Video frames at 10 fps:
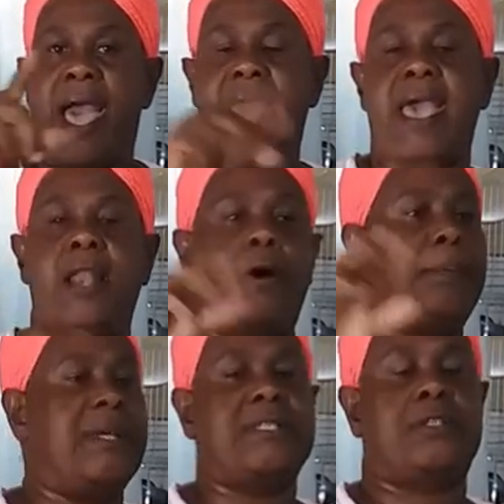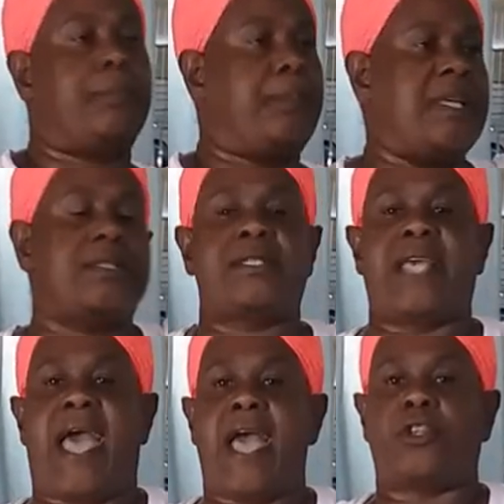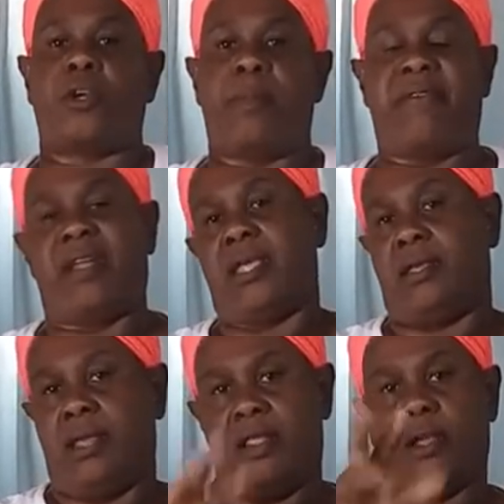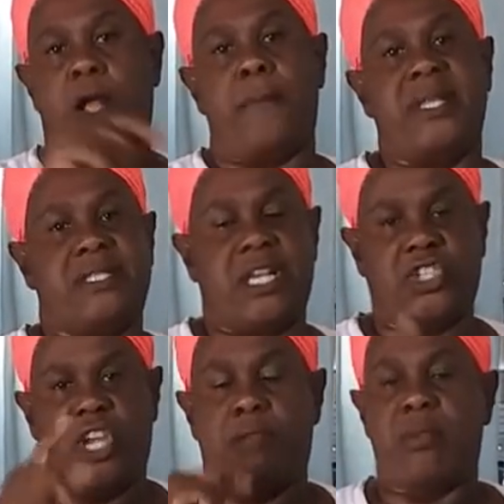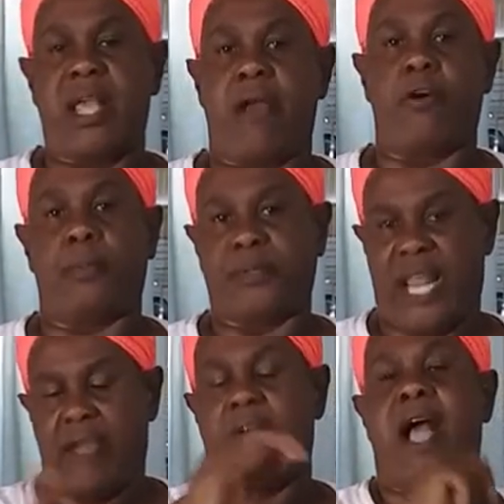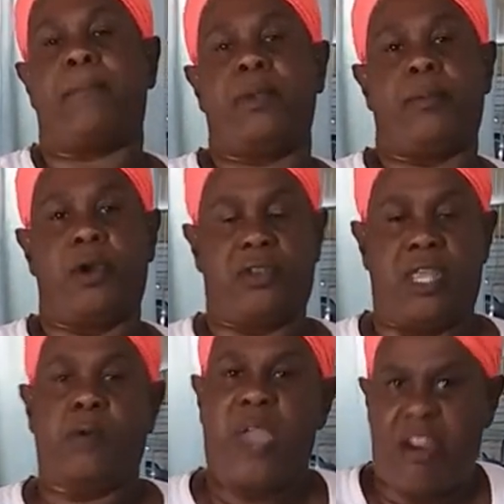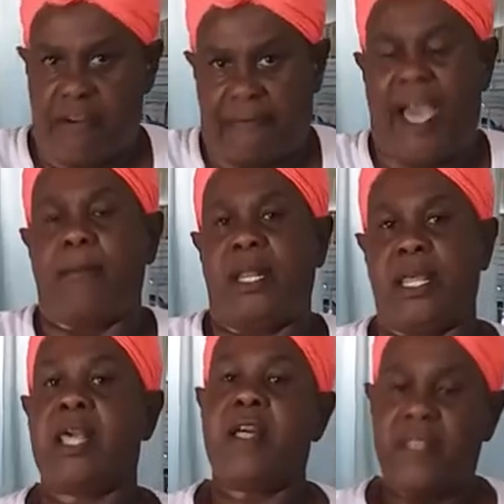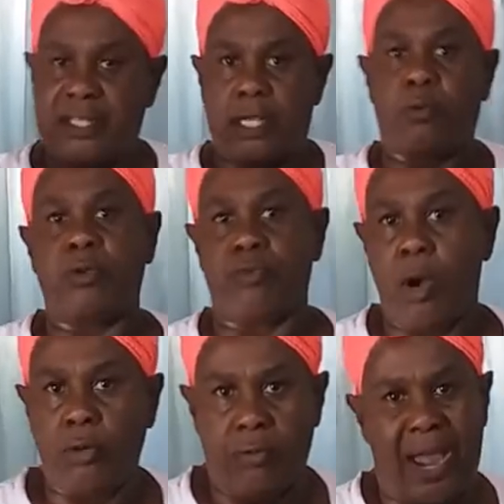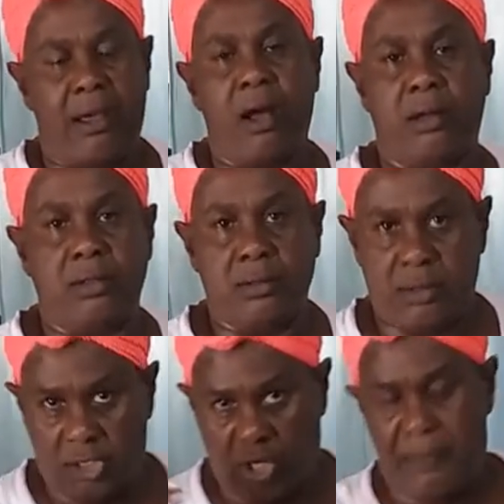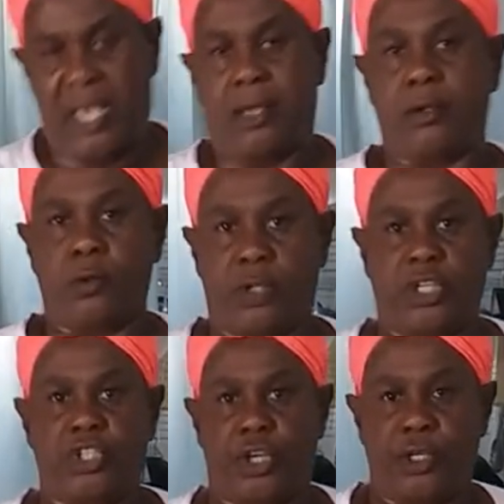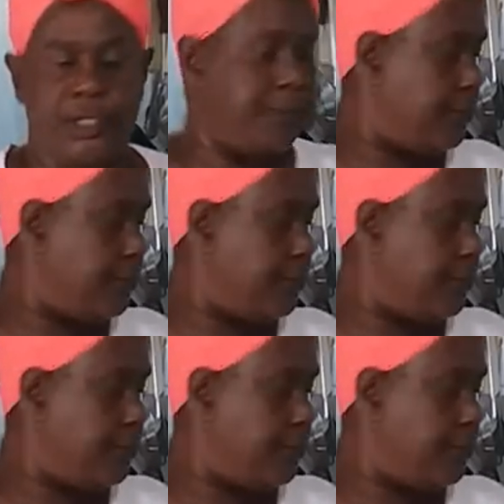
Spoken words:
Hello, please to say hi to Beverly in the comment section. Big her up. Tell her a happy birthday. We are a family. That's how we roll right on the Jamaican cooking journey.